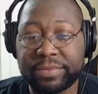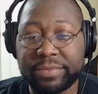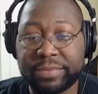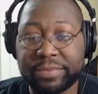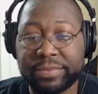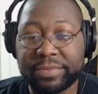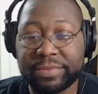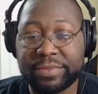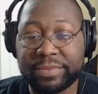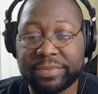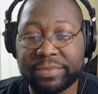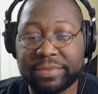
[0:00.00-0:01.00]

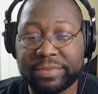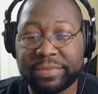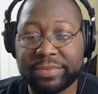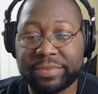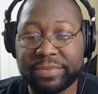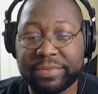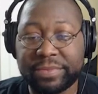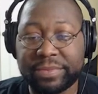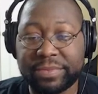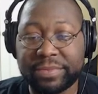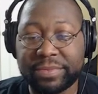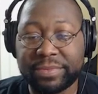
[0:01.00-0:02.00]

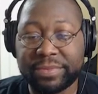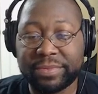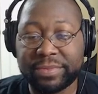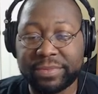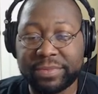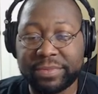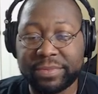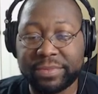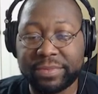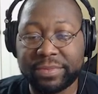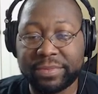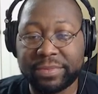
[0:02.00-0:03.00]

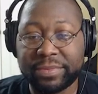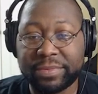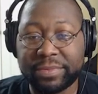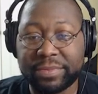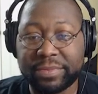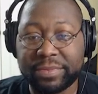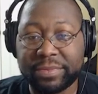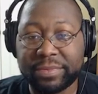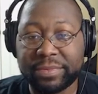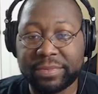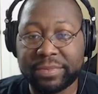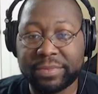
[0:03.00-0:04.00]

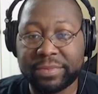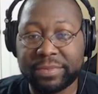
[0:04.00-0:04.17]
The person shown says nothing.